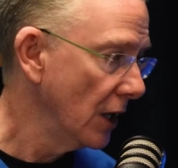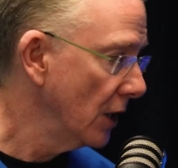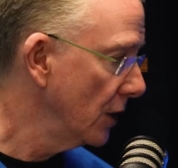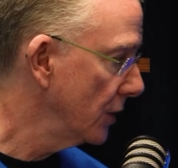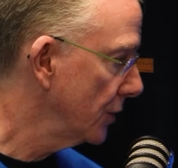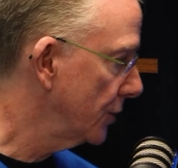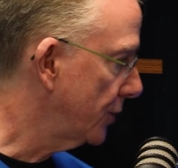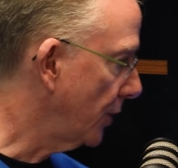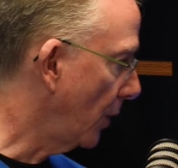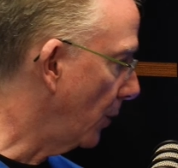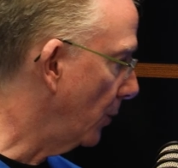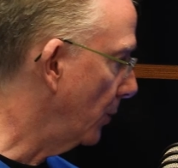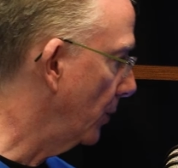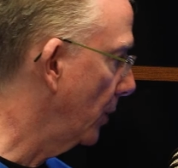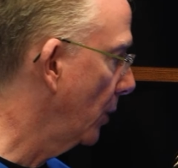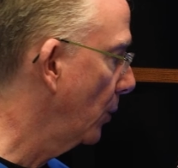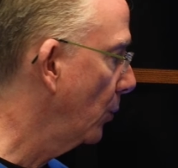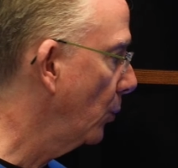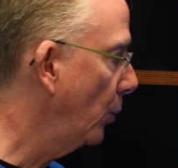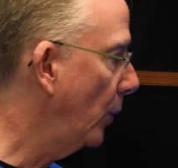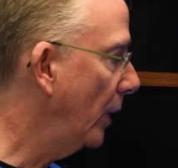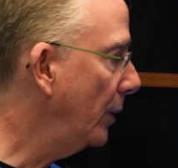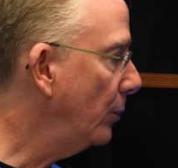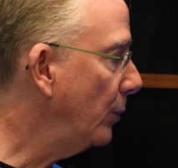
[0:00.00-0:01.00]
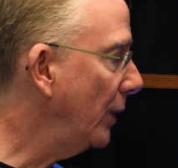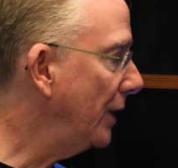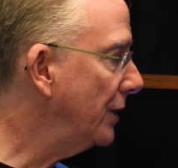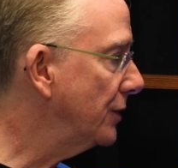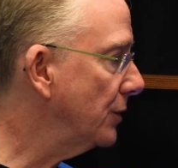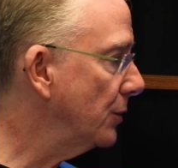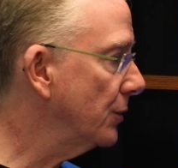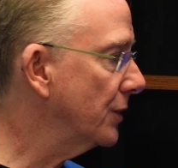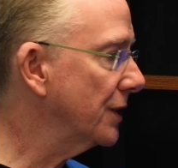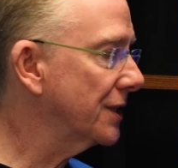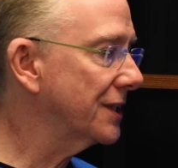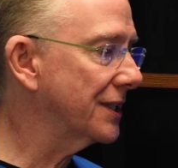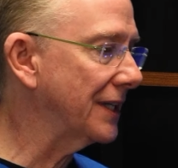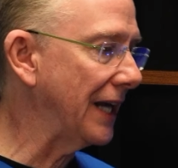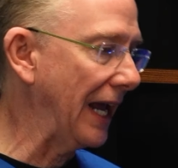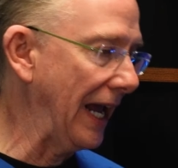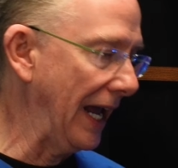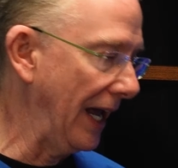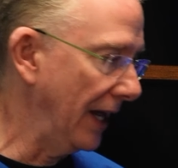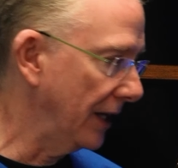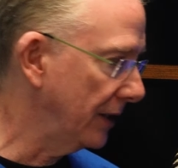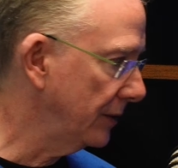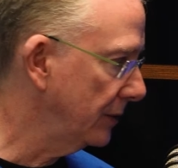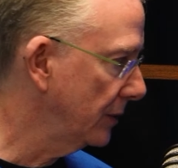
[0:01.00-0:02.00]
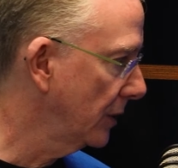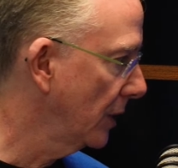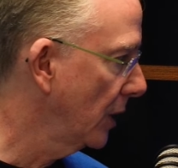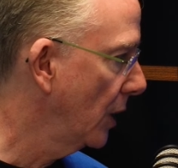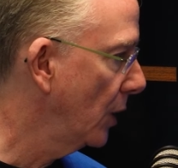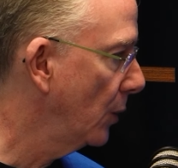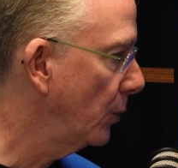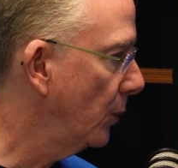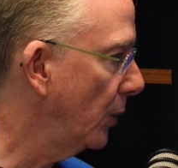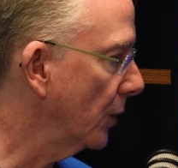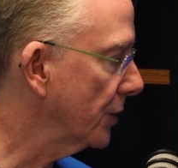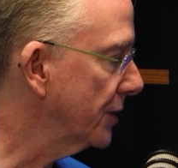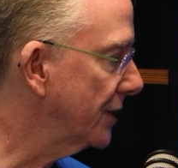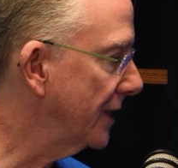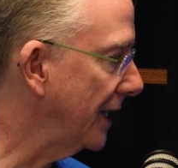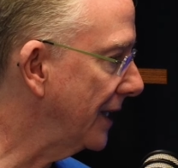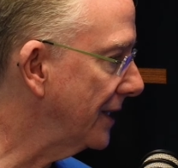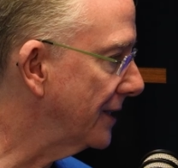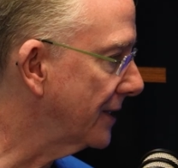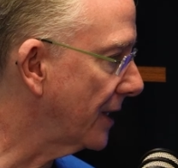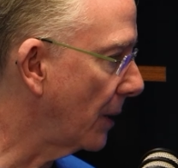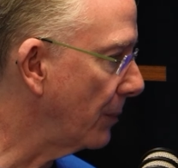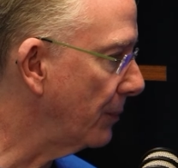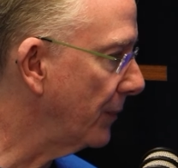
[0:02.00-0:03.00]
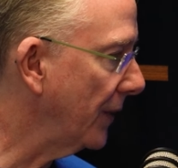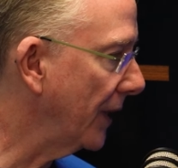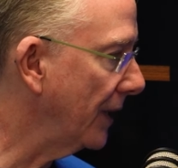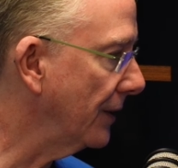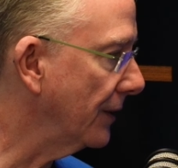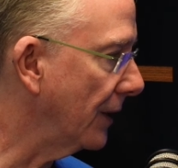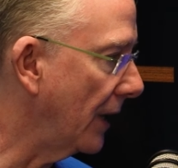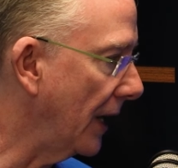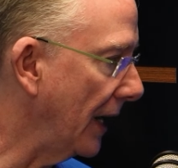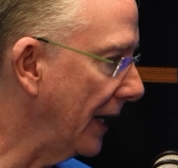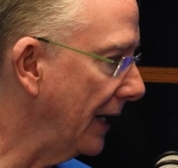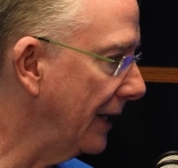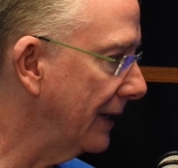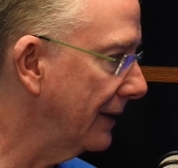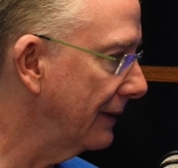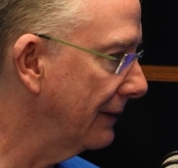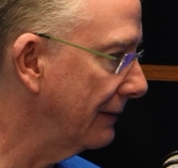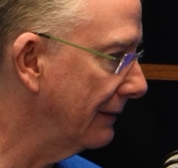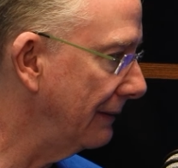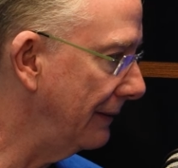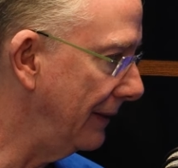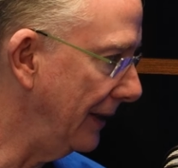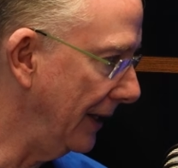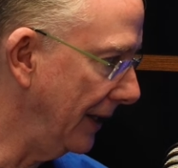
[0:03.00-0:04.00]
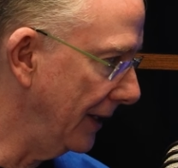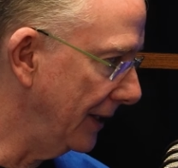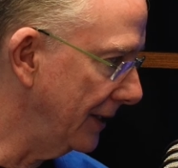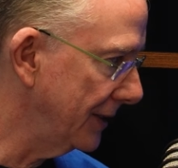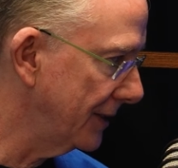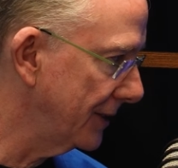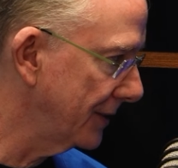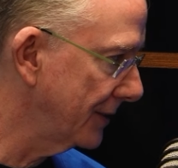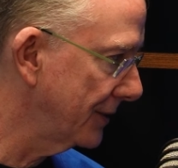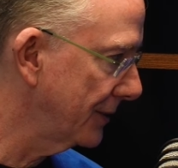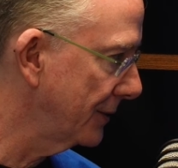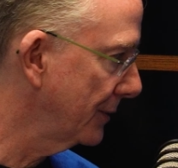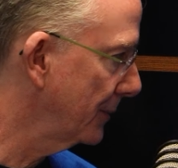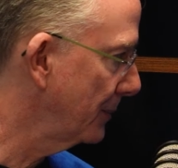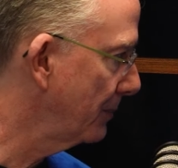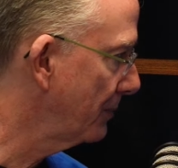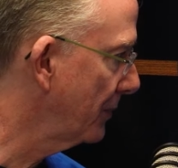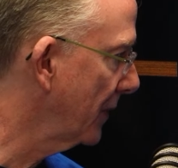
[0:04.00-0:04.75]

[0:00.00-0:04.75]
So when we do the scan, we'll see something like this.